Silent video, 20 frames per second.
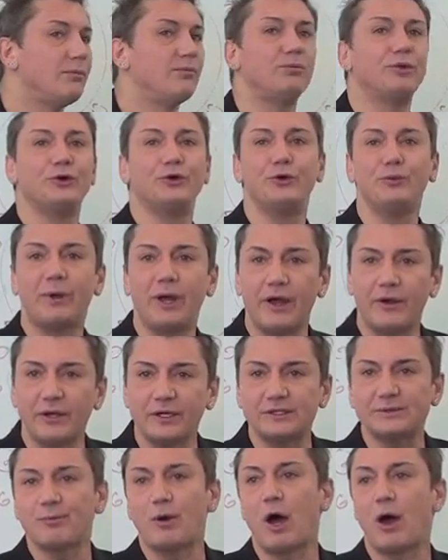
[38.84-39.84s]

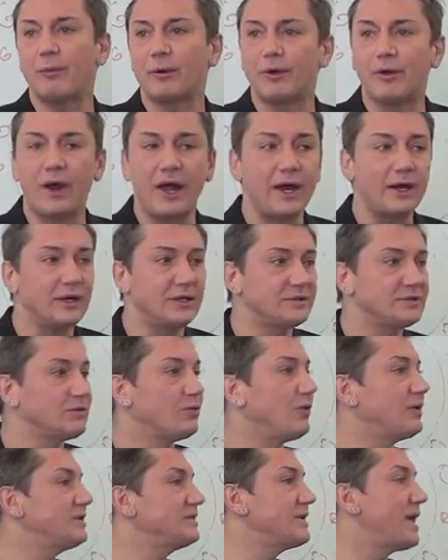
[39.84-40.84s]
Blueberries, pomegranates.
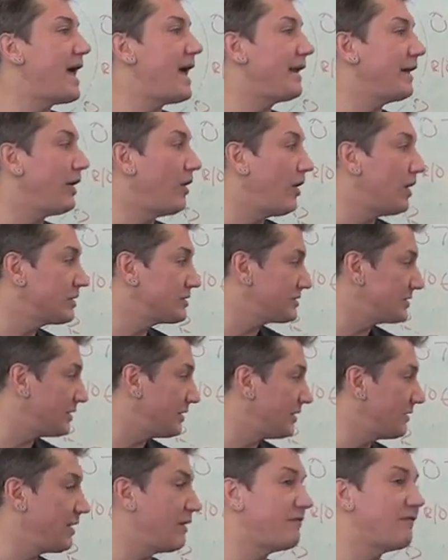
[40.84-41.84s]
What is an
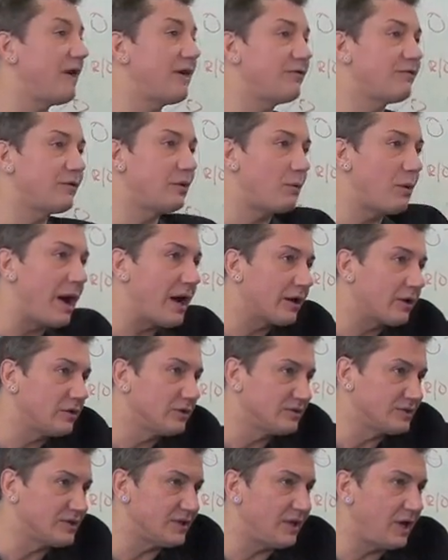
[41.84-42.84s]
antioxidant? They fight free
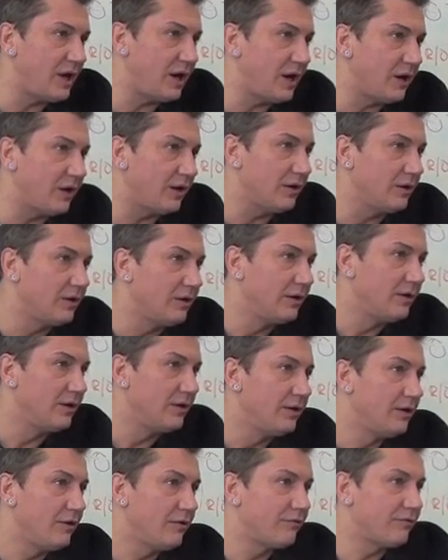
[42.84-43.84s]
radicals in the hair.
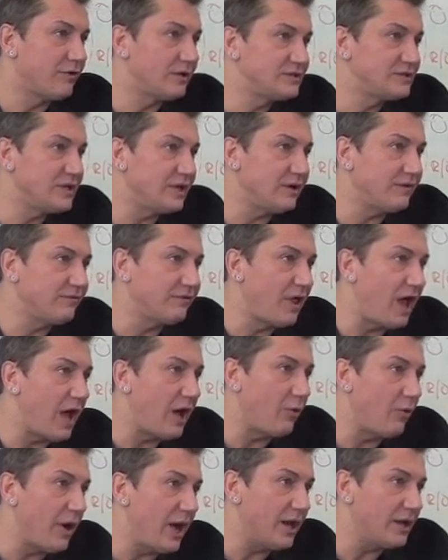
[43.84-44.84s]
Frizzy,
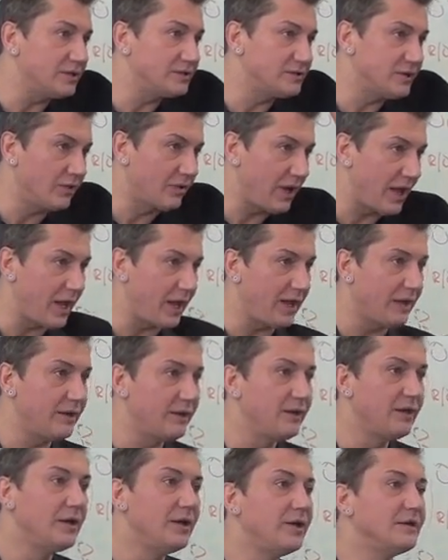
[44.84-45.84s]
flyaways, okay?
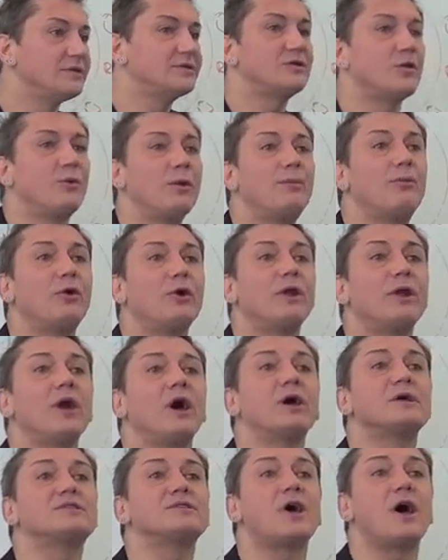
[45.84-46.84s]
So we put
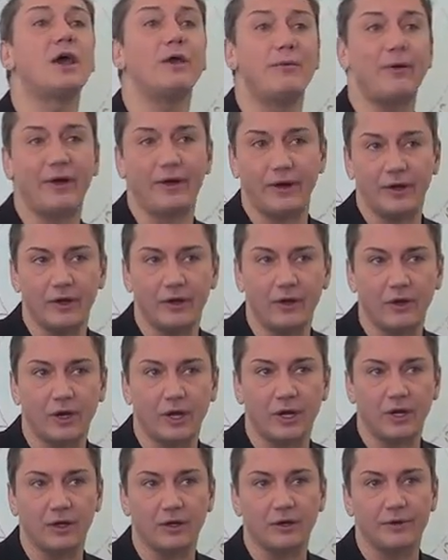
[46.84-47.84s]
acai berry in our
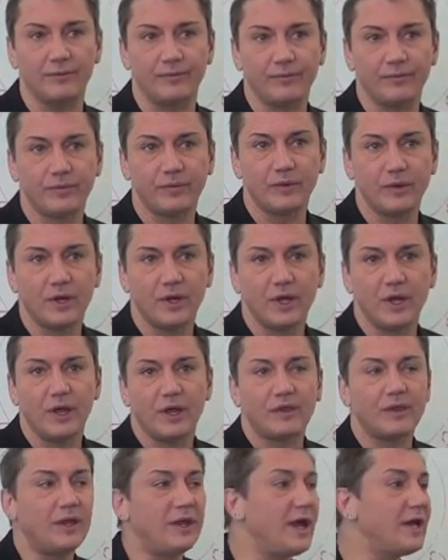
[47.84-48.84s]
color.
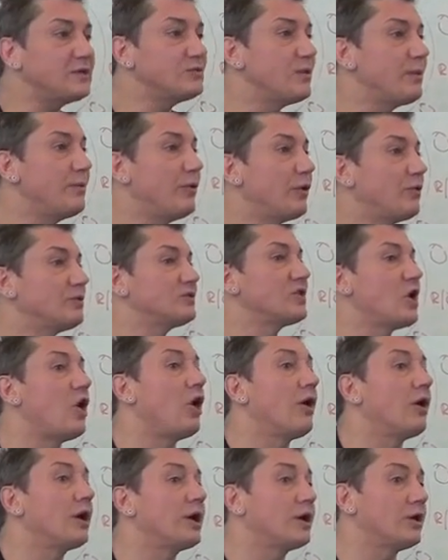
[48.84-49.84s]
The next we put was
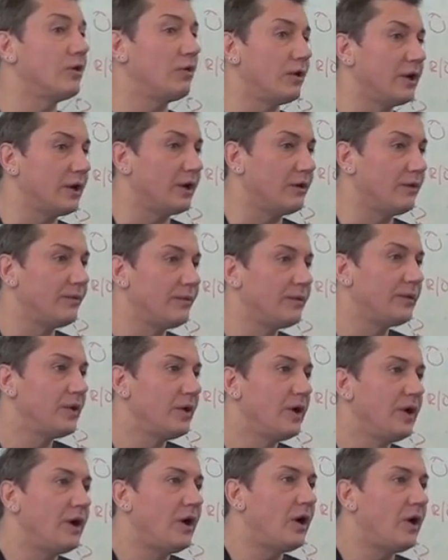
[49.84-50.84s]
argan oil.
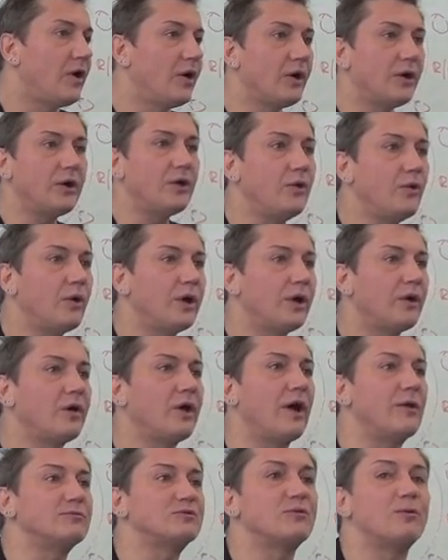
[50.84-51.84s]
Argan oil
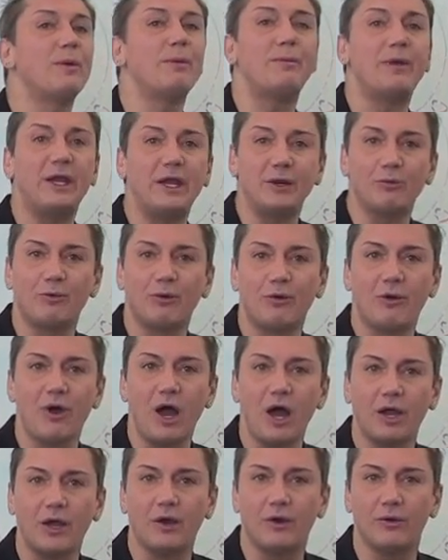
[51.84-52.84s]
comes from a bean in
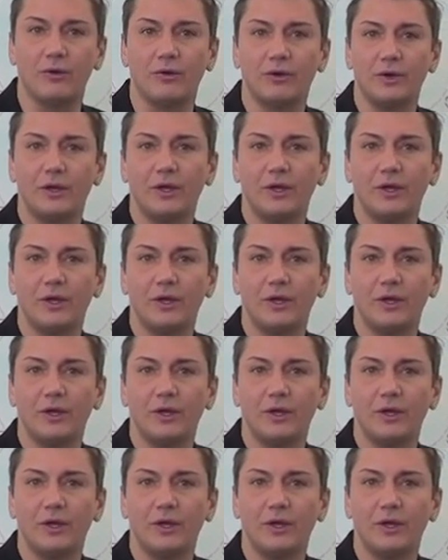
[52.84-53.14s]
Morocco.